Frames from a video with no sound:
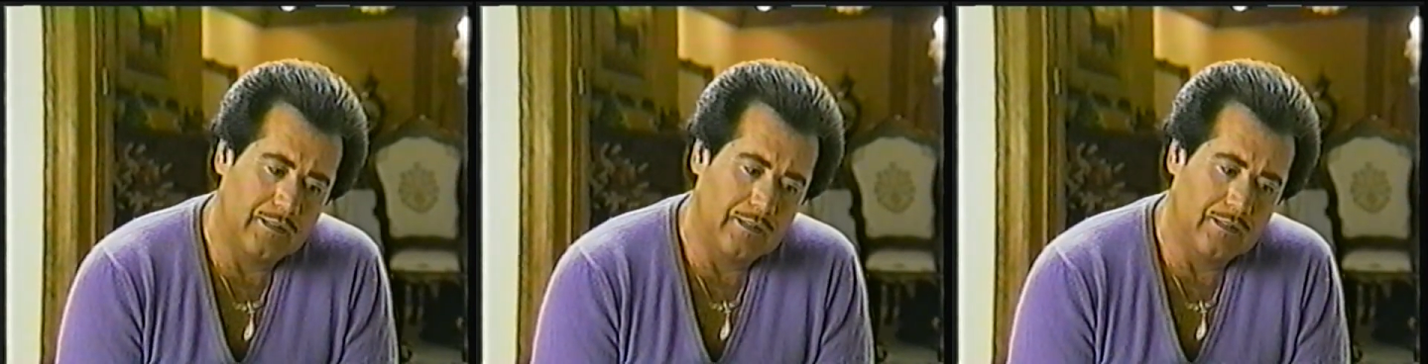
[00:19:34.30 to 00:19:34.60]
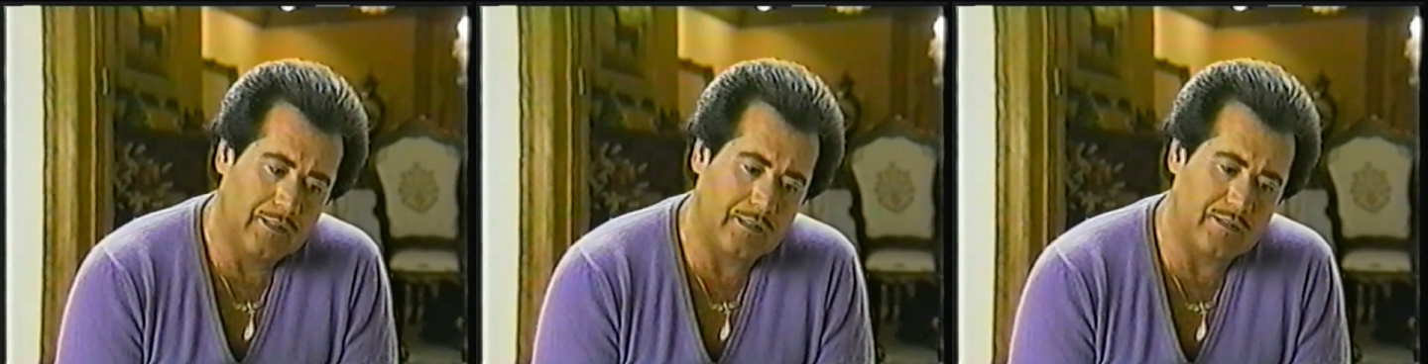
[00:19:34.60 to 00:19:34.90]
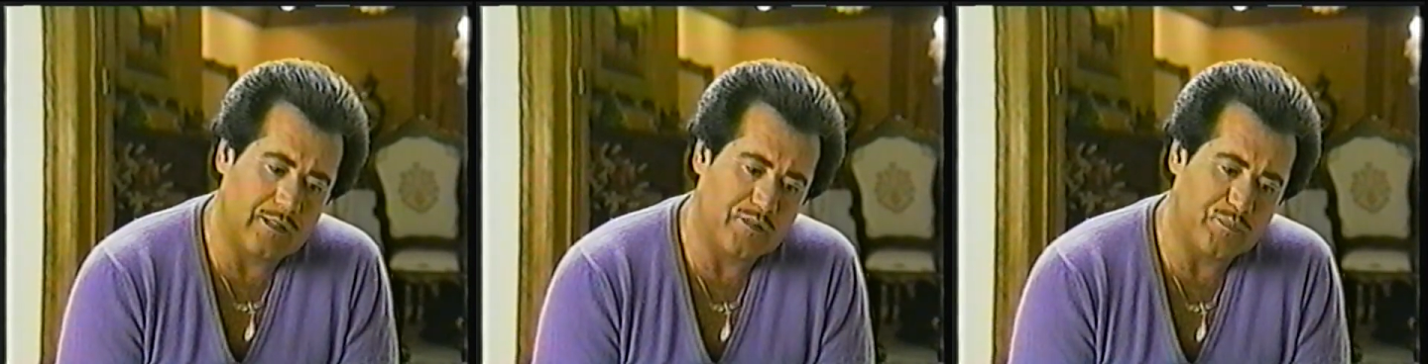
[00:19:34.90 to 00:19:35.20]
it
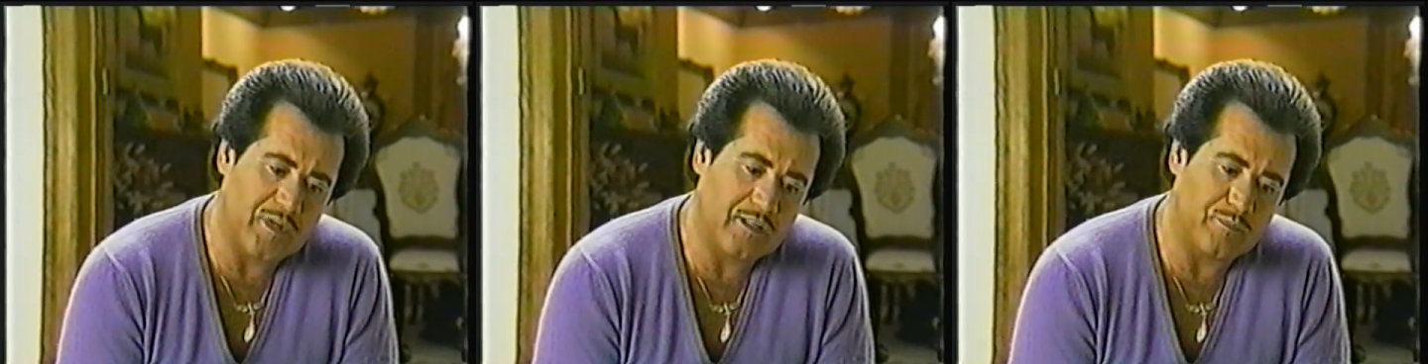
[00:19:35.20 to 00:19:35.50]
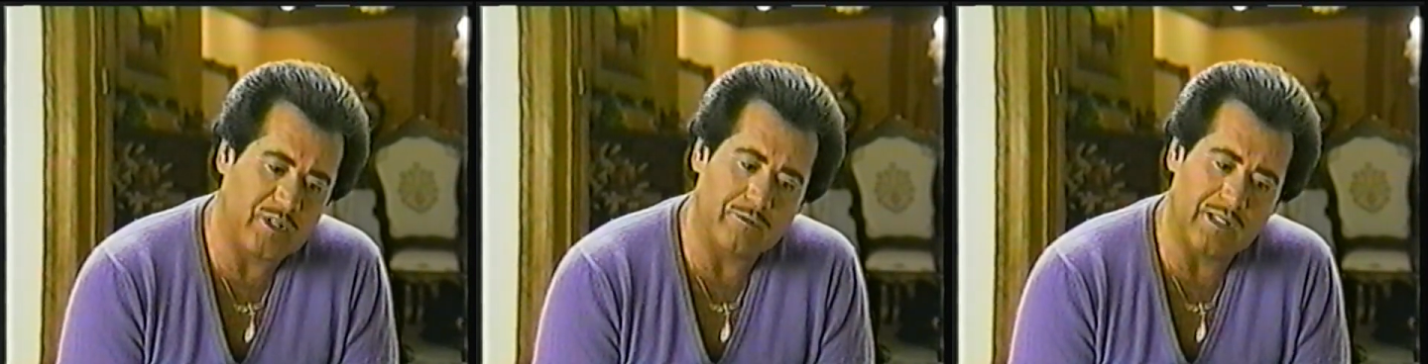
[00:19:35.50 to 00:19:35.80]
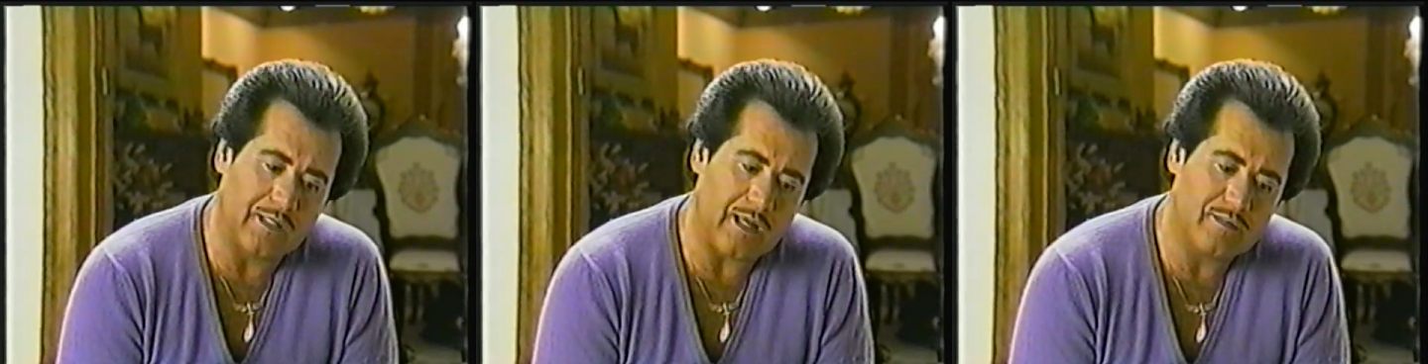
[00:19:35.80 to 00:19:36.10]
just makes me
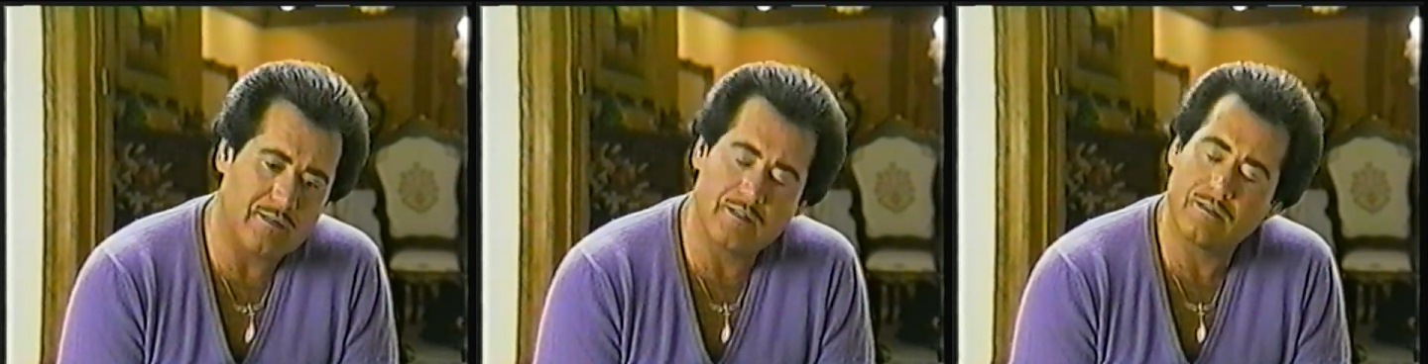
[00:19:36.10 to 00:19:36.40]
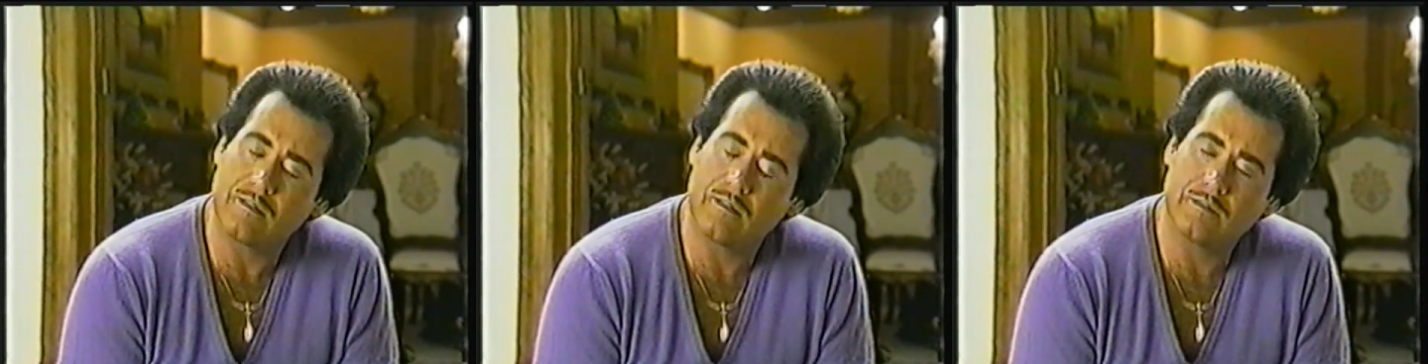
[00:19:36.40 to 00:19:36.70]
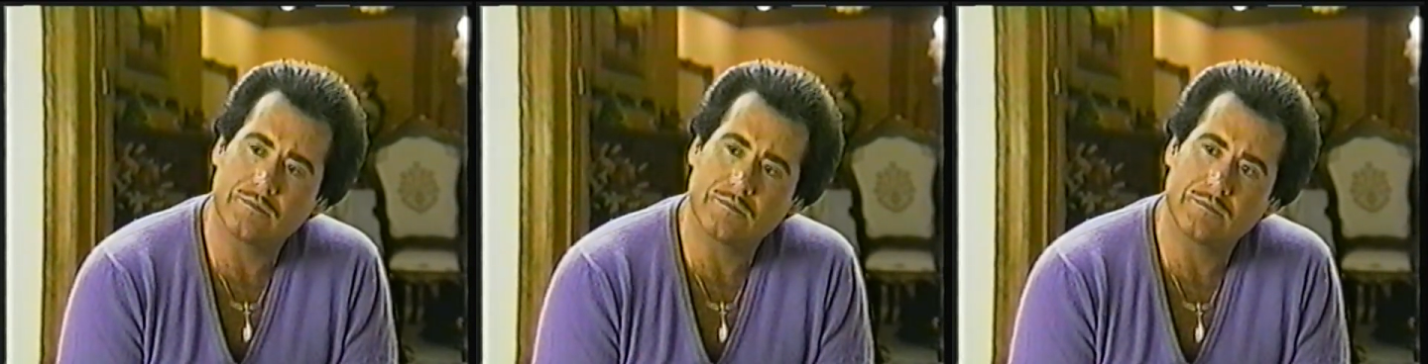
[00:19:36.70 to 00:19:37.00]
realize
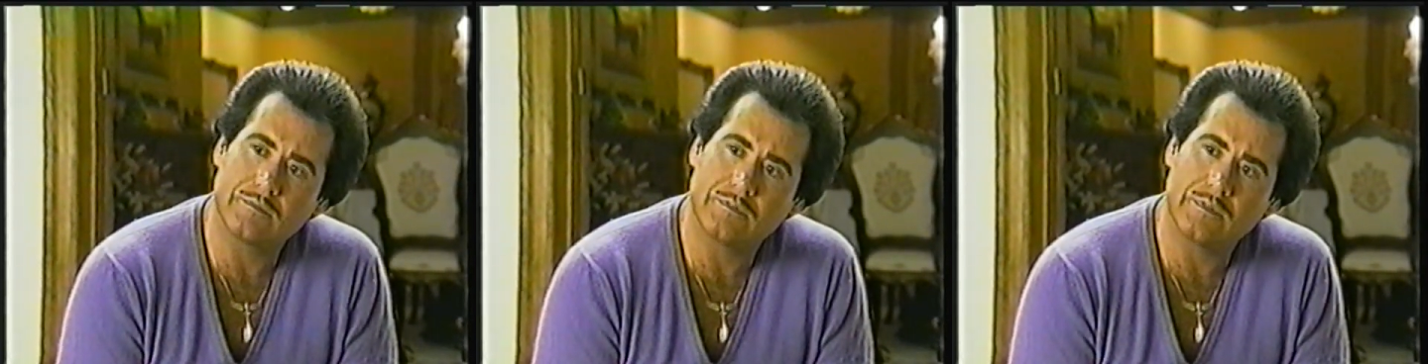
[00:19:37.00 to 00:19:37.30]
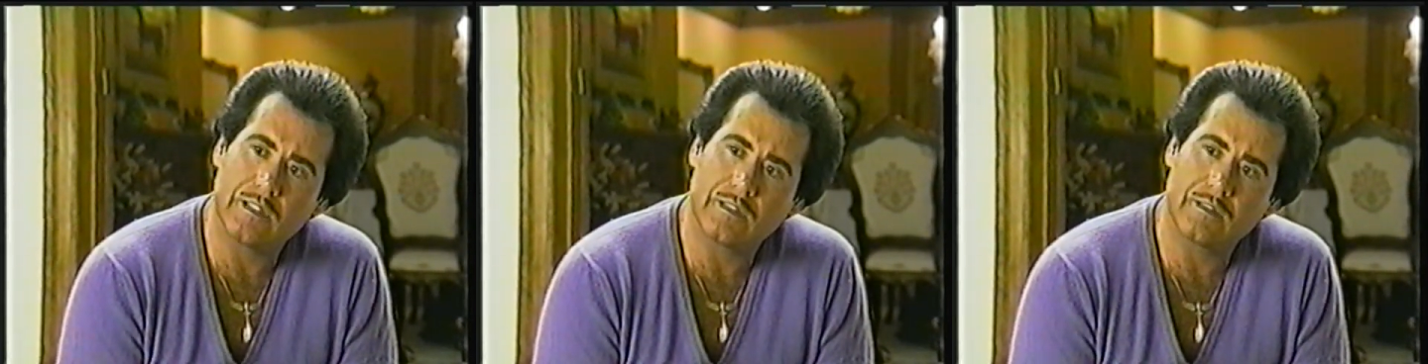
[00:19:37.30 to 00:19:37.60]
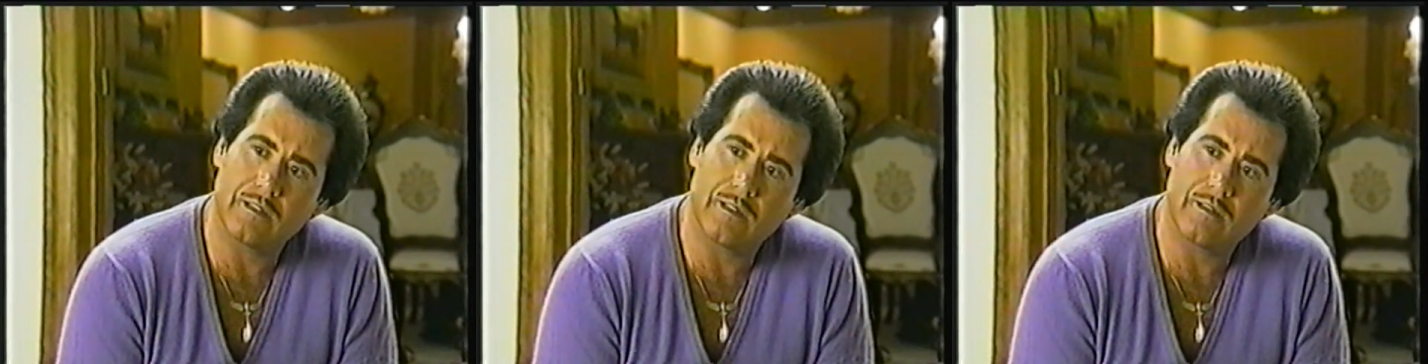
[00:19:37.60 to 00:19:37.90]
that
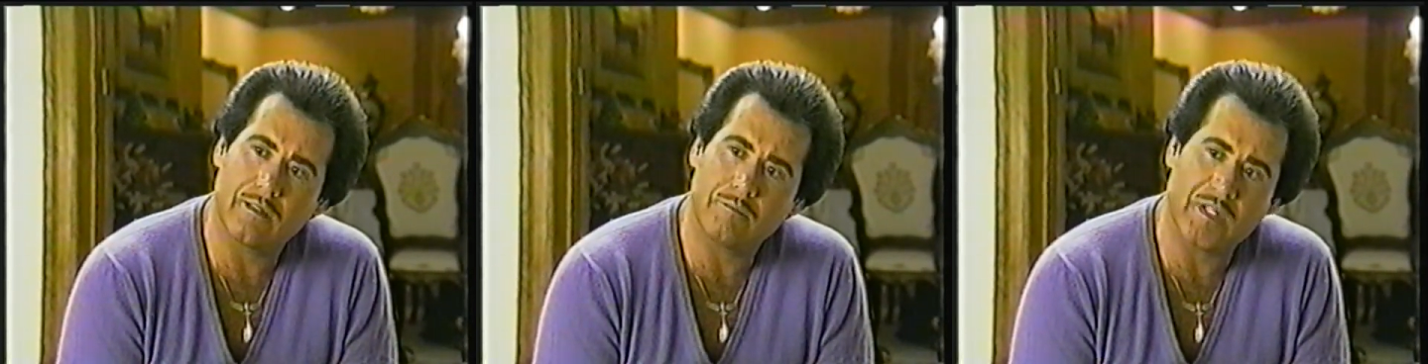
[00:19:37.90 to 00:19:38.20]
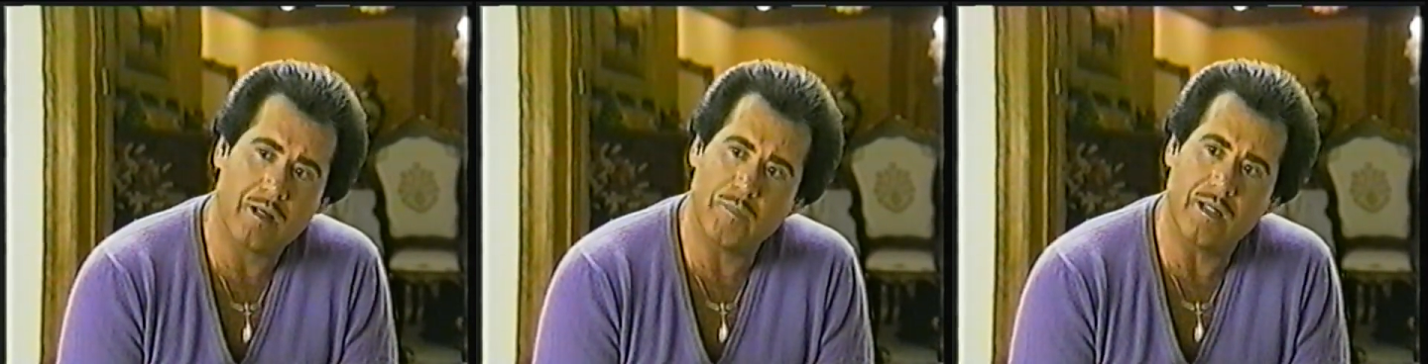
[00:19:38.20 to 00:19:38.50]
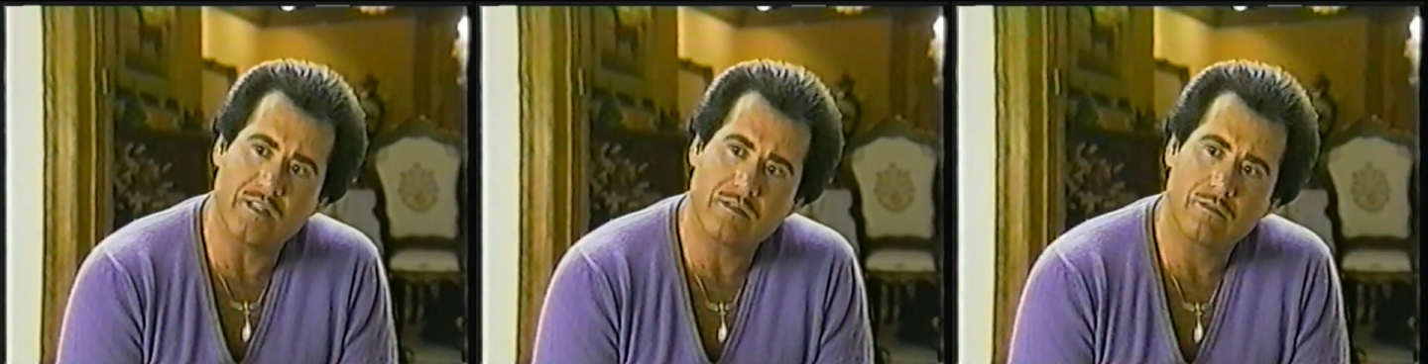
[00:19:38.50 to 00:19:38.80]
I'm not
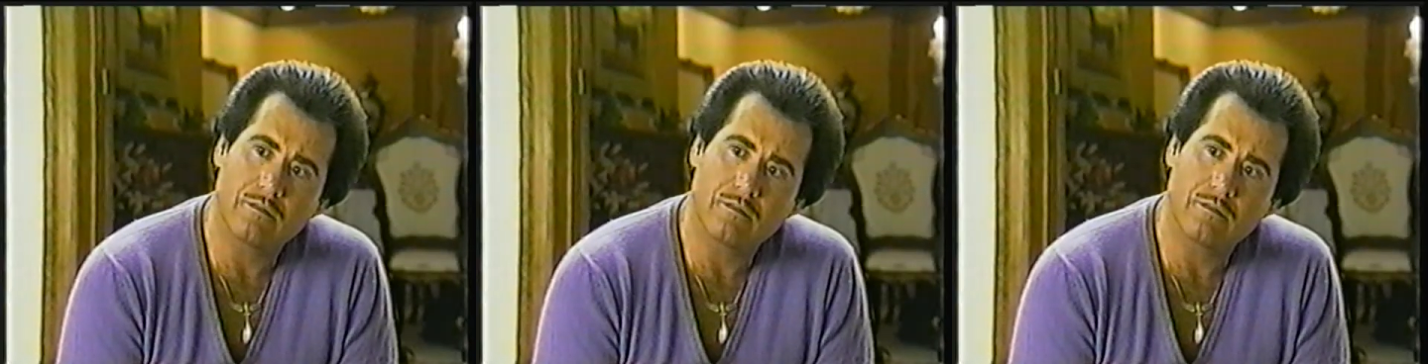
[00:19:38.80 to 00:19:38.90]
much.